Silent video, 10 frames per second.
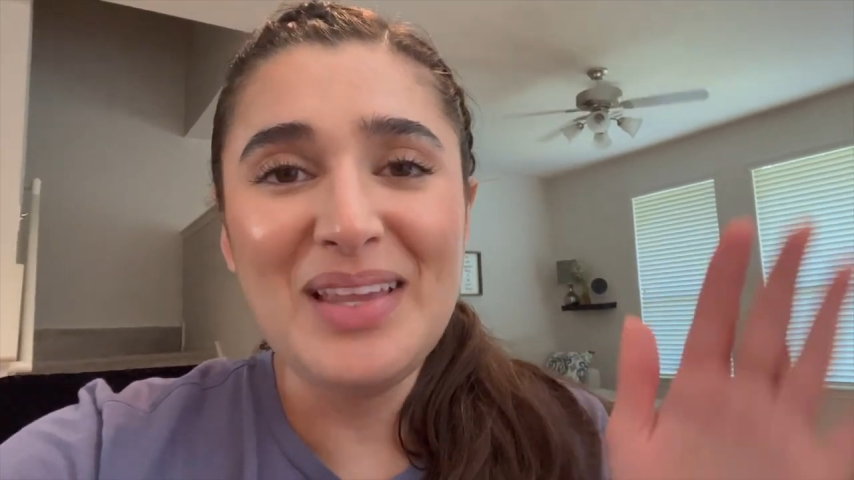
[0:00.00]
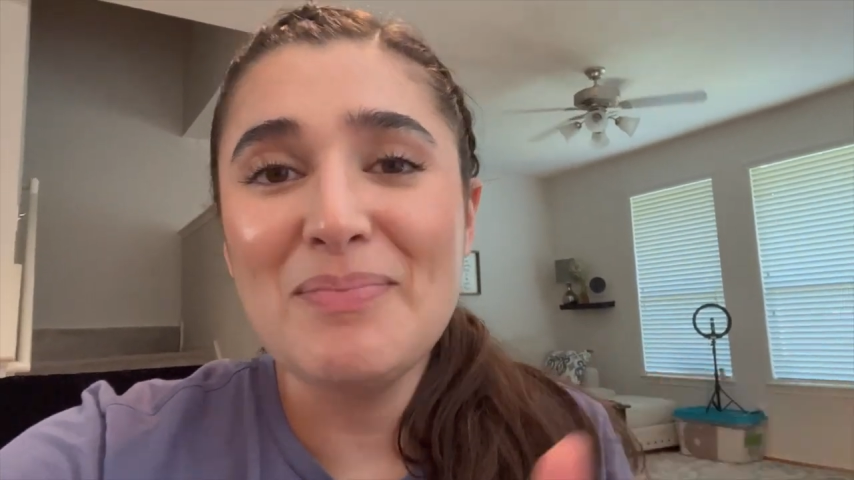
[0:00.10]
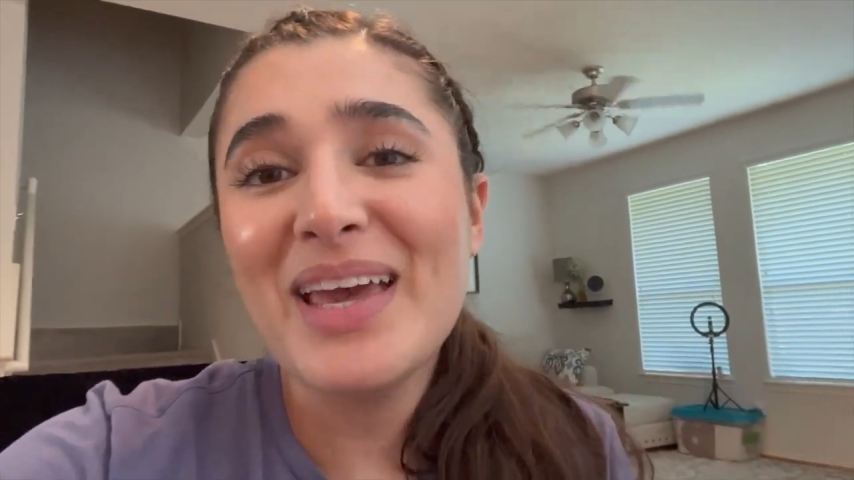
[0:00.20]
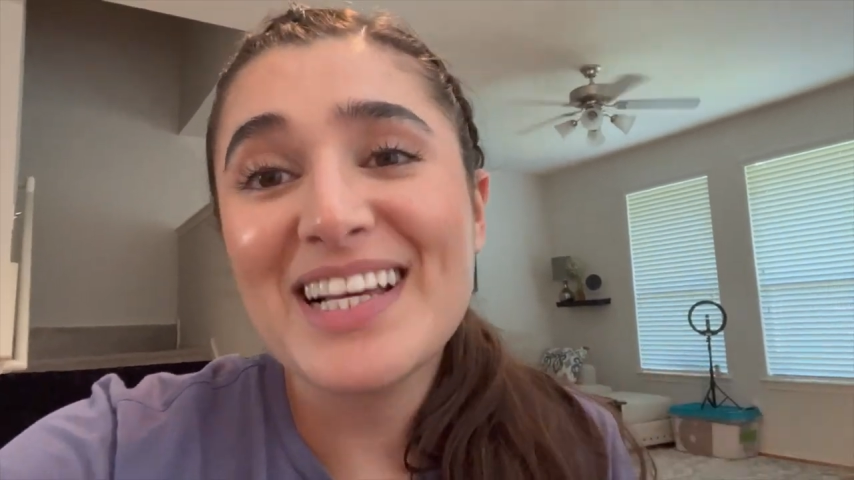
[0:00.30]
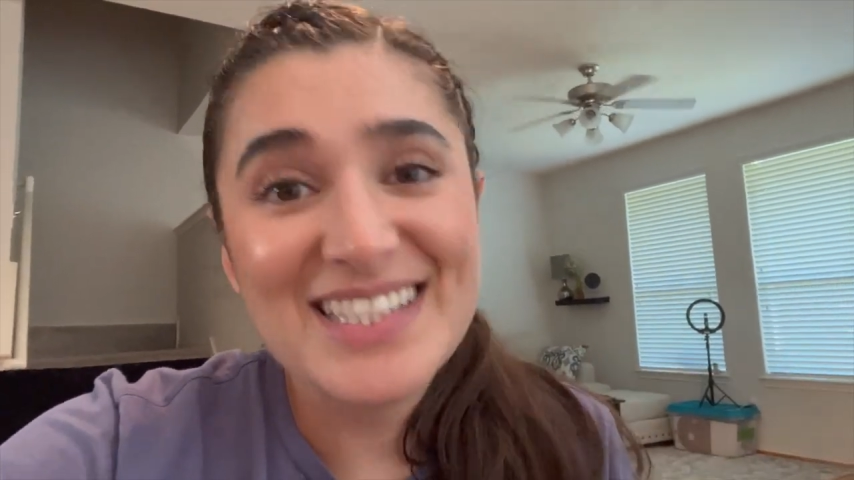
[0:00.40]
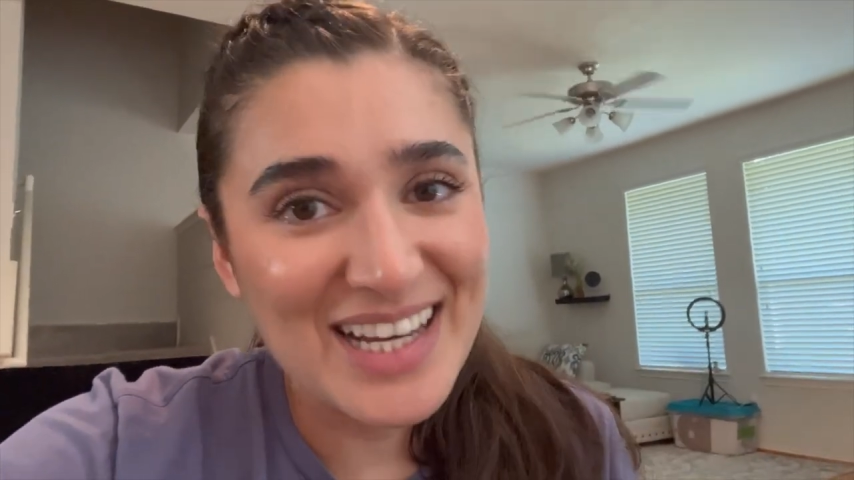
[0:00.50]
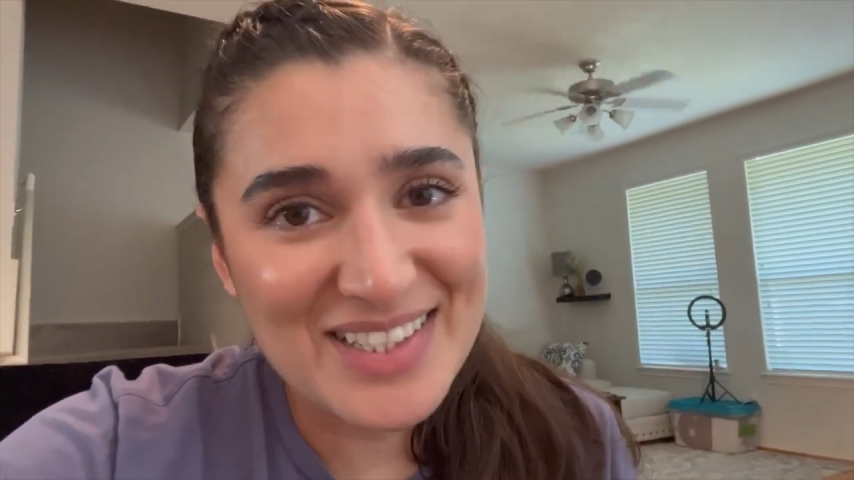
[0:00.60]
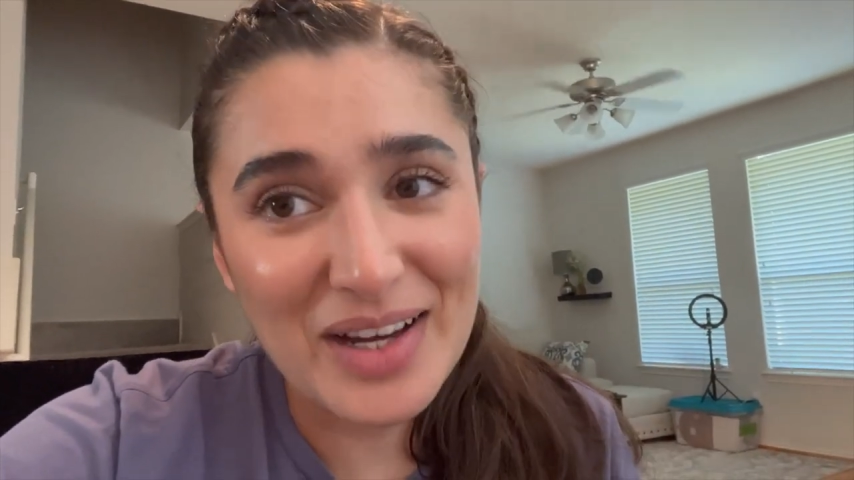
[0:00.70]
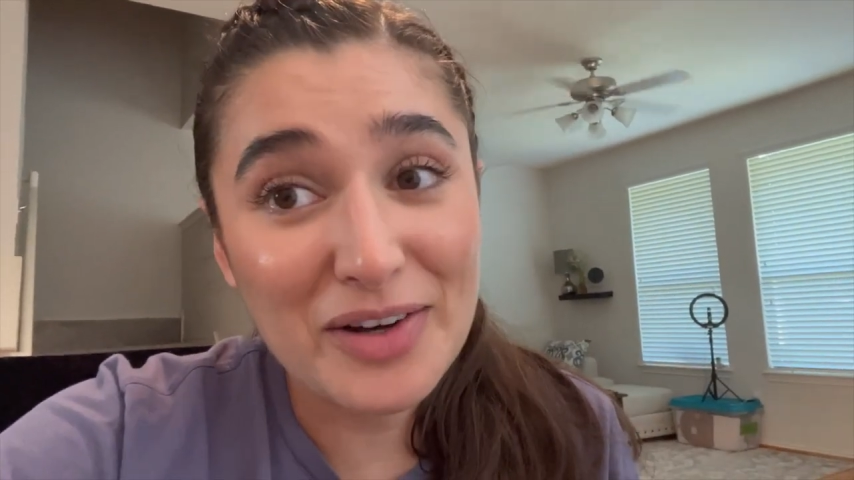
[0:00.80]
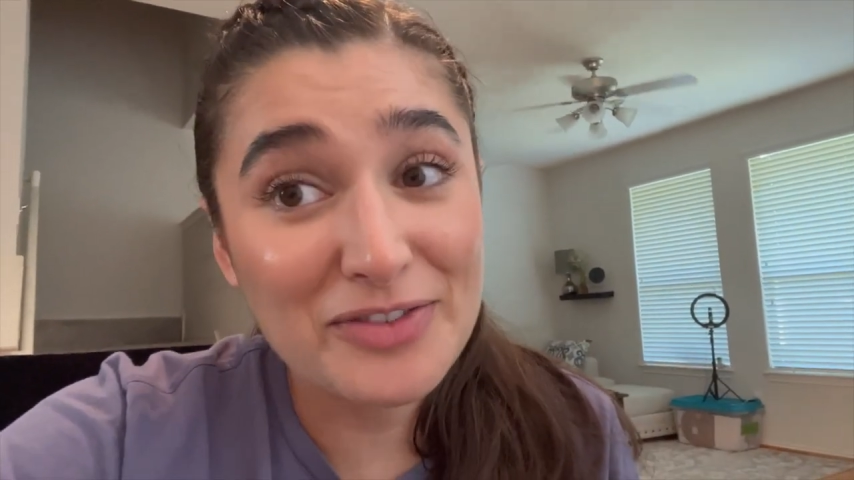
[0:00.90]
make a
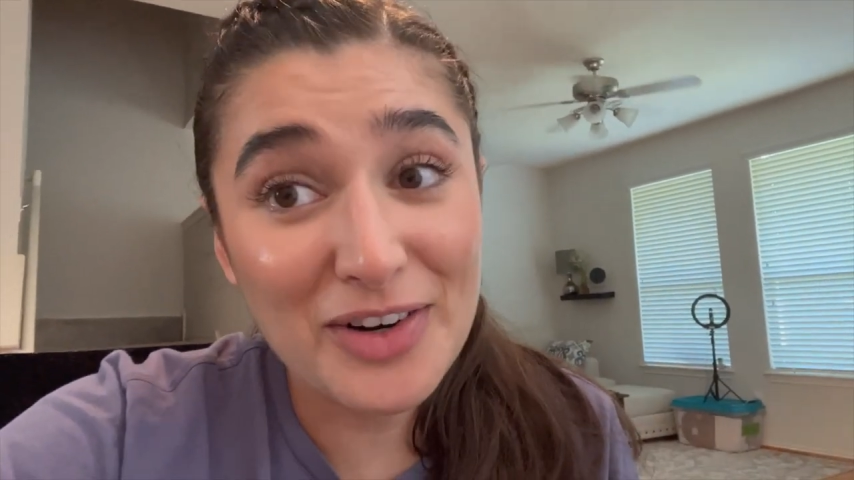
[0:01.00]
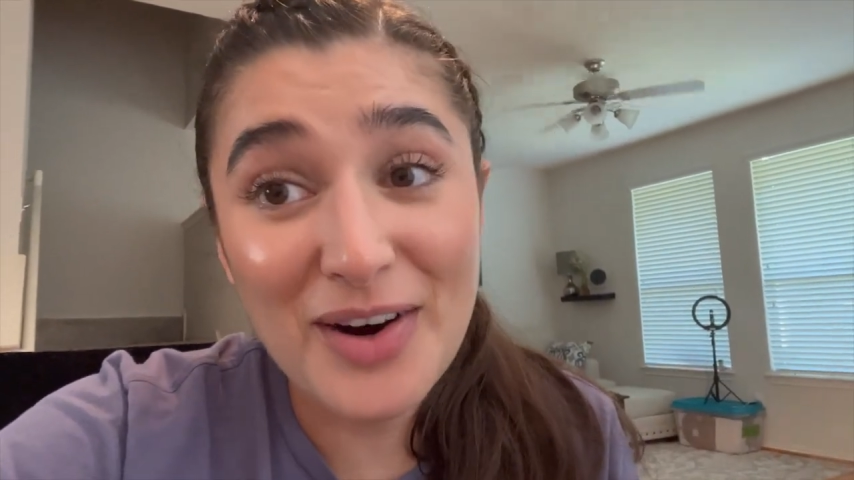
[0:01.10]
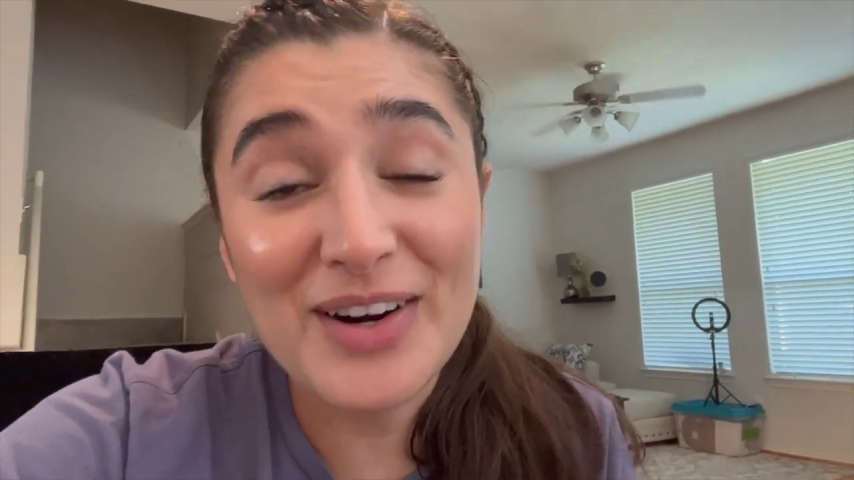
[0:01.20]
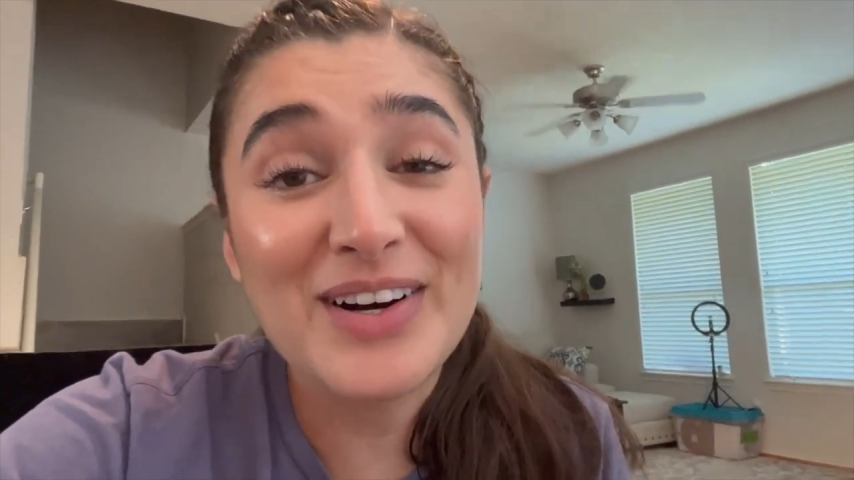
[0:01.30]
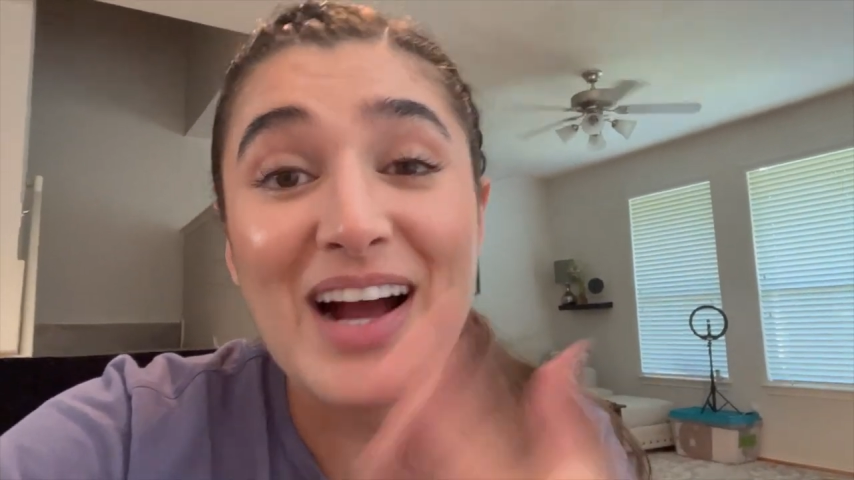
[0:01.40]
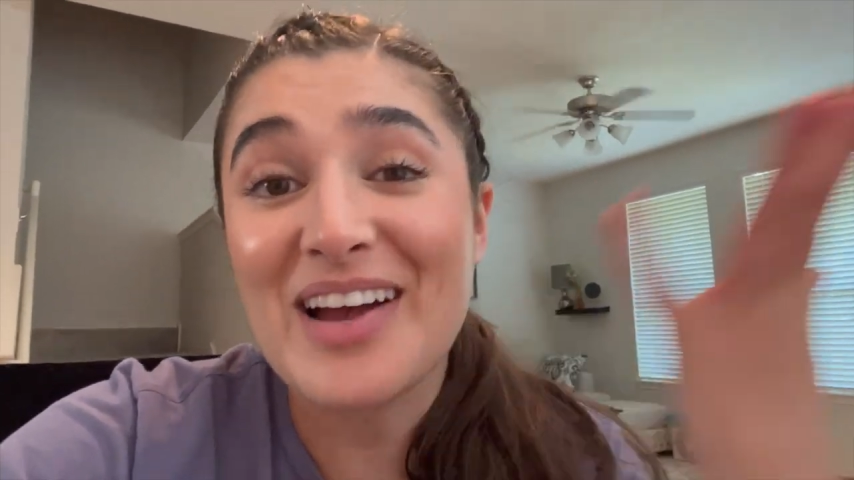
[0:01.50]
TikTok for her.